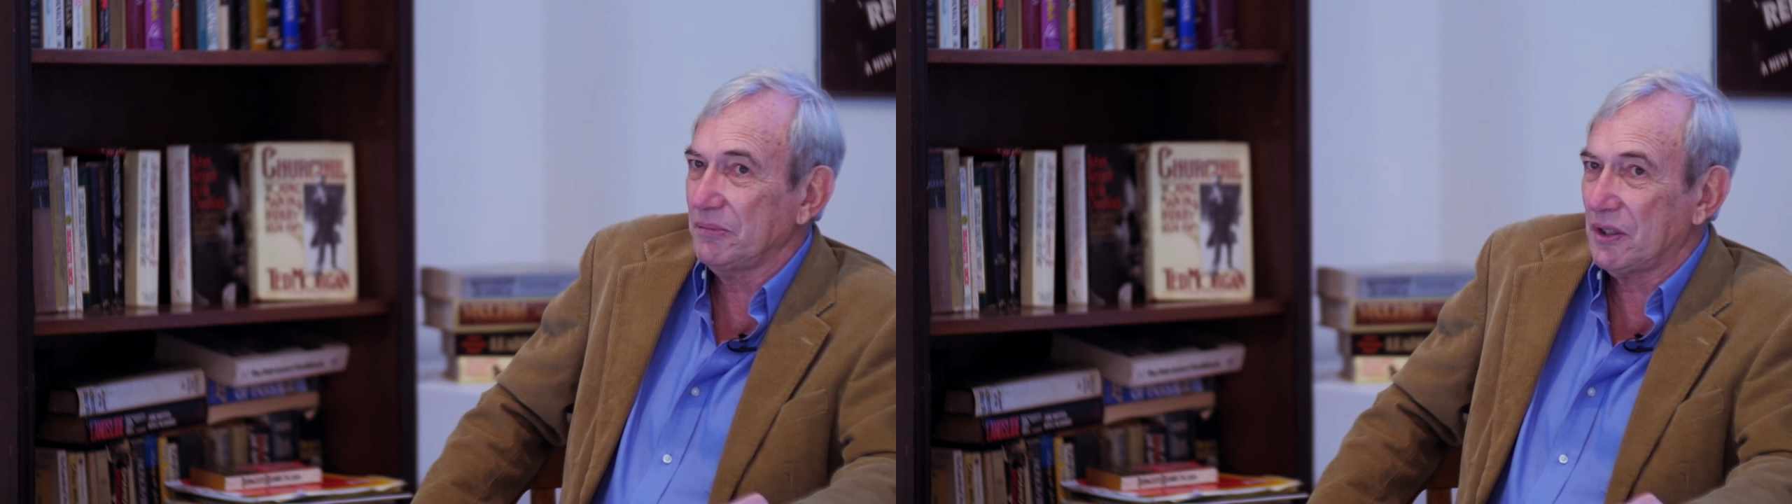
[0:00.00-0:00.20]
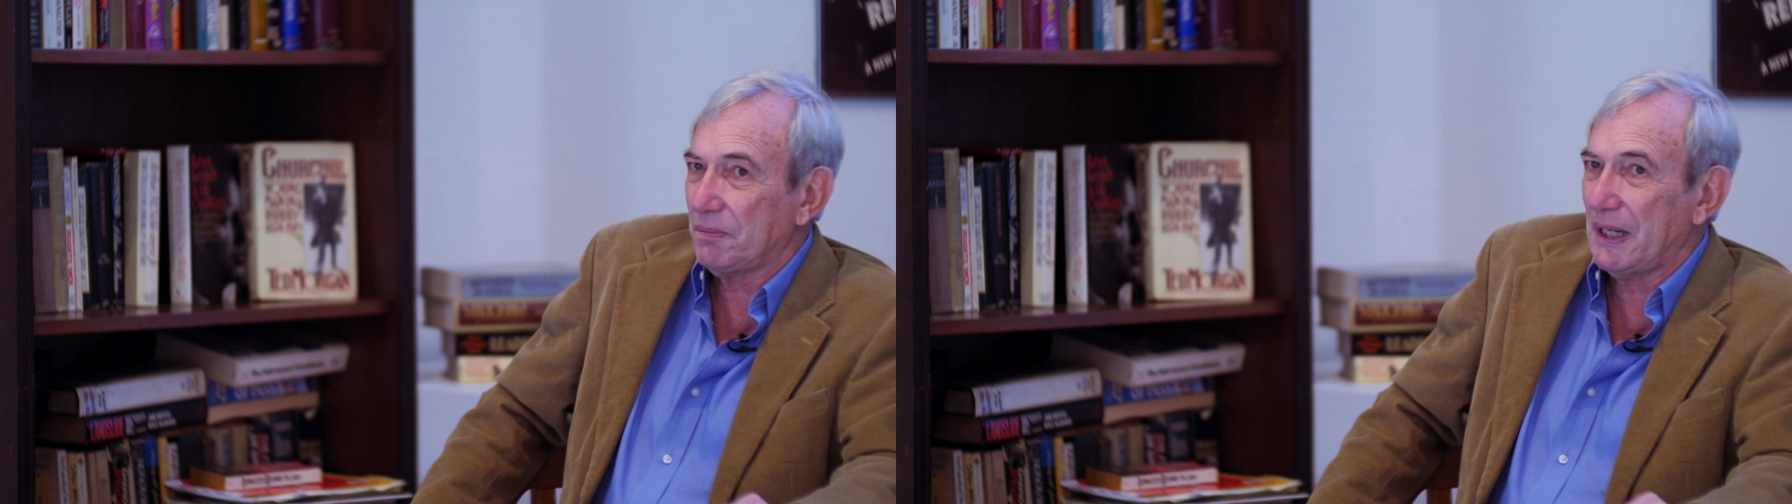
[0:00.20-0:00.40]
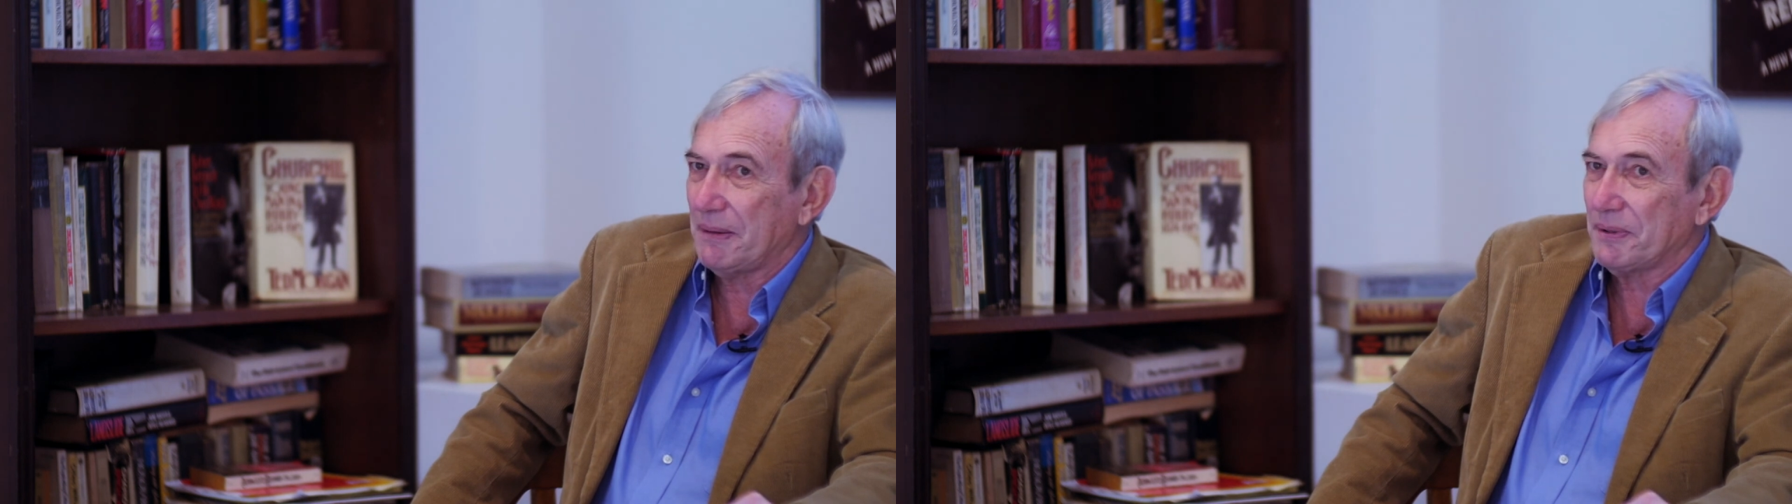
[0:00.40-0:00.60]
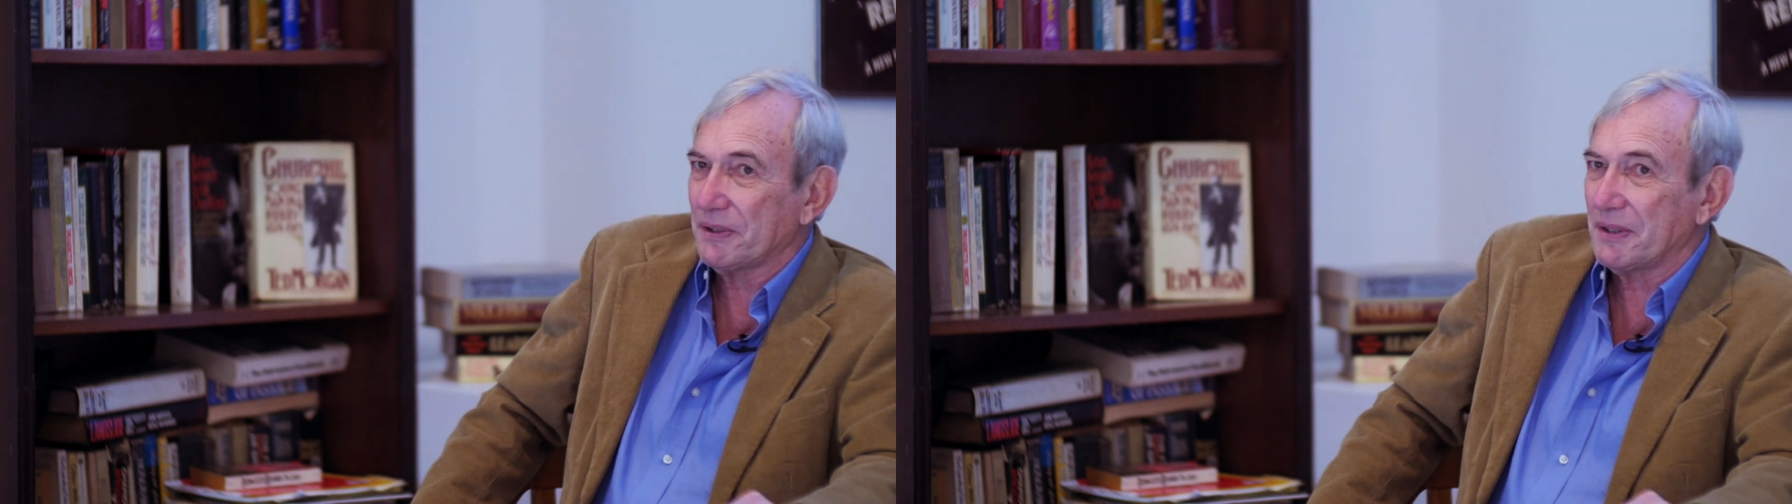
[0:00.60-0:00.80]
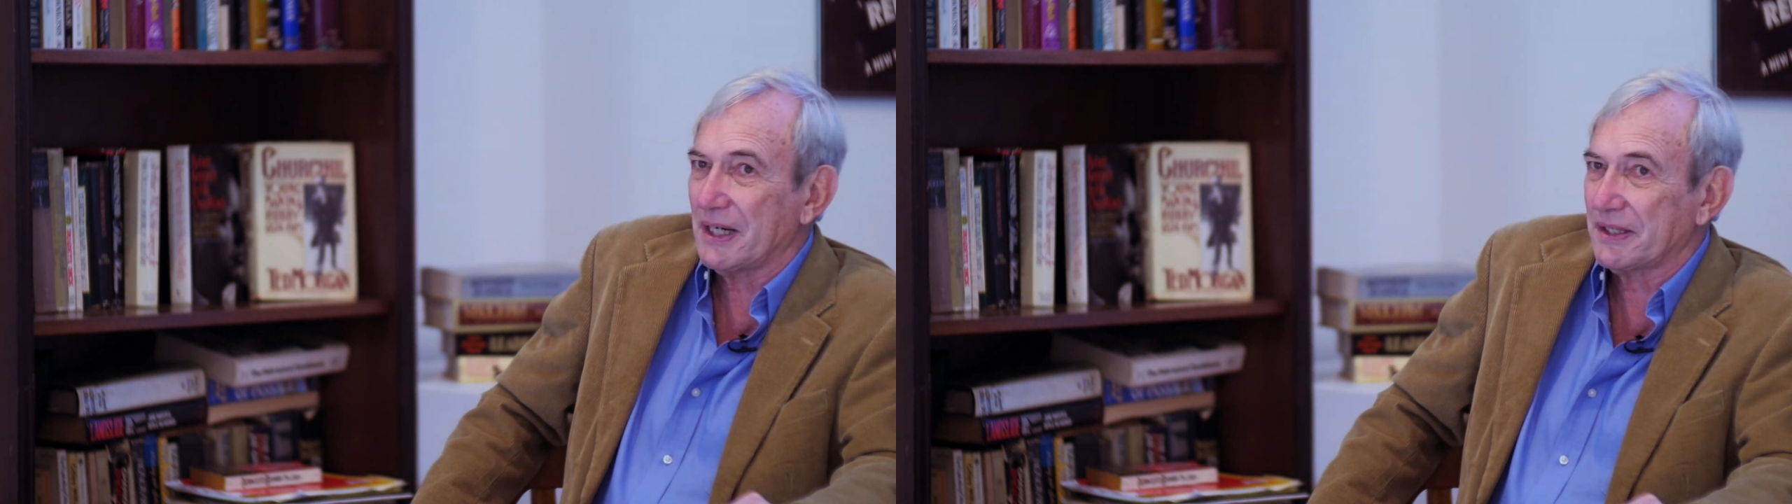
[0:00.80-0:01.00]
more
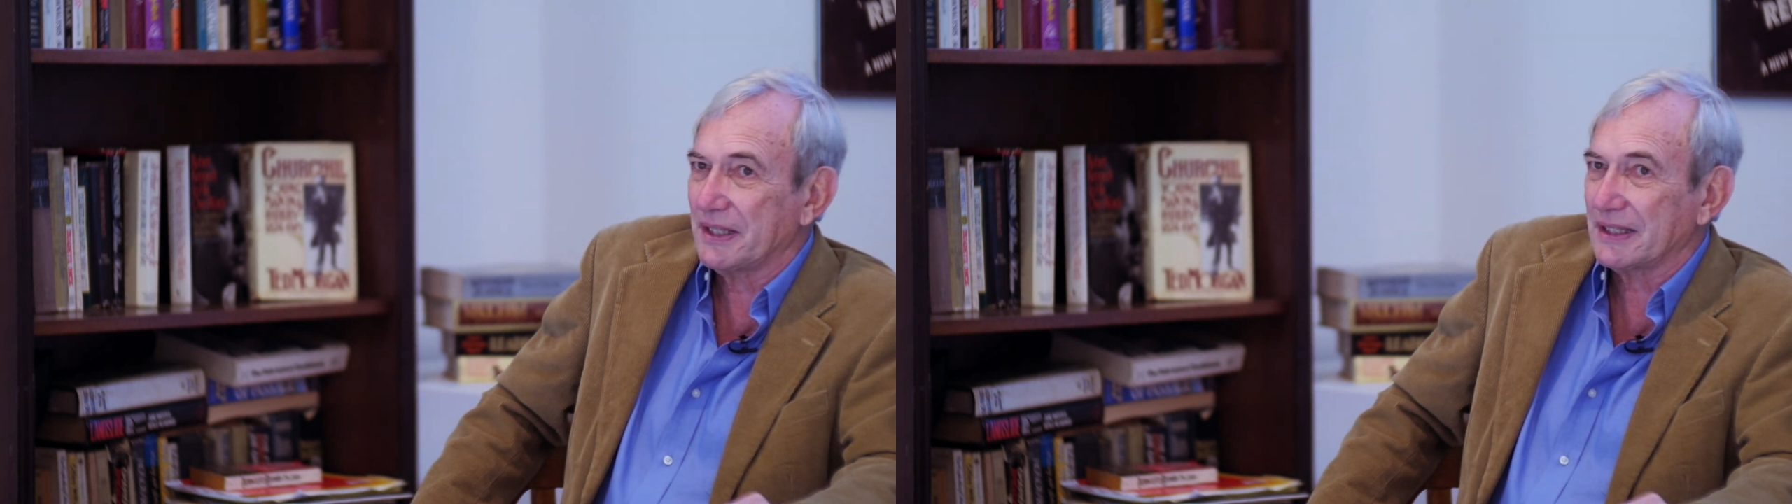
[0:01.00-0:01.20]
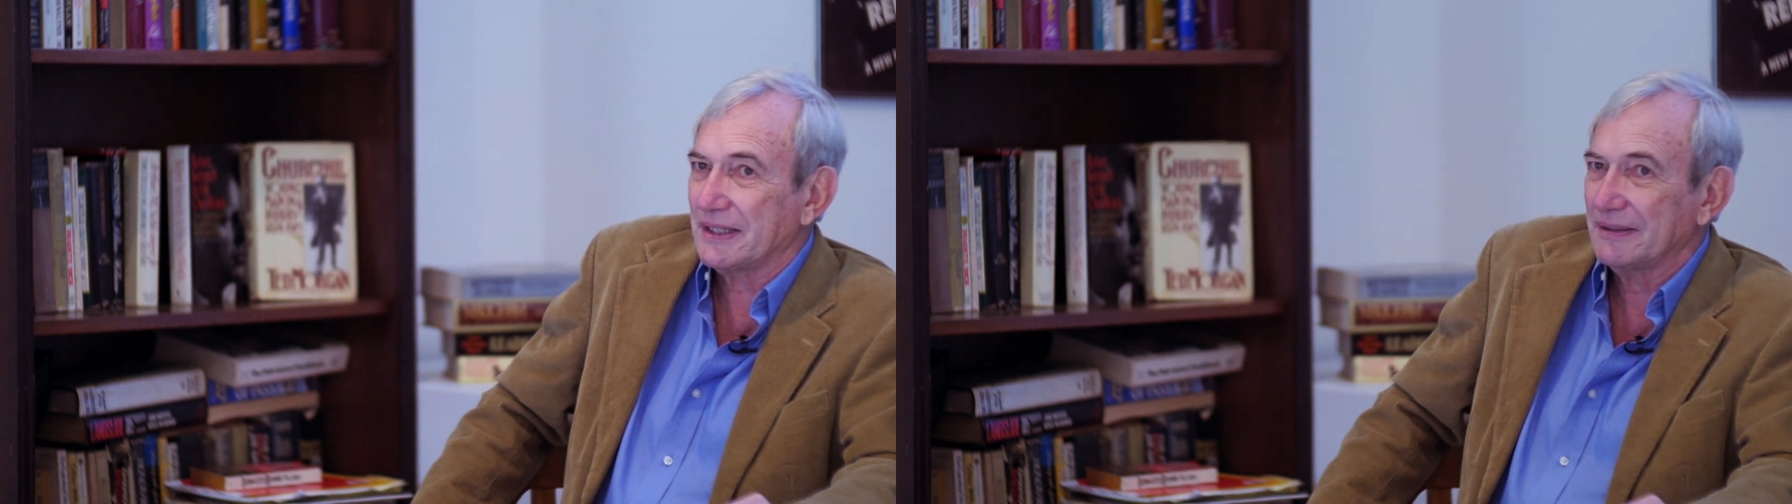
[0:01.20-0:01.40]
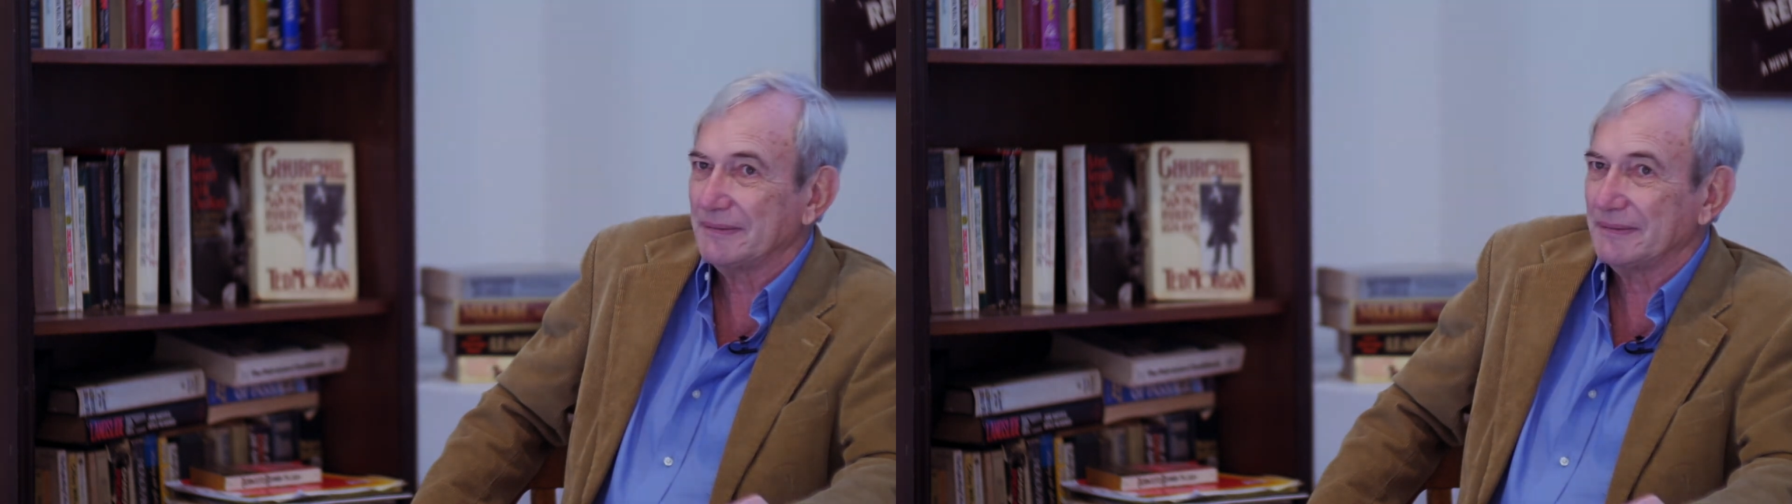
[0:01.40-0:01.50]
popular, I think.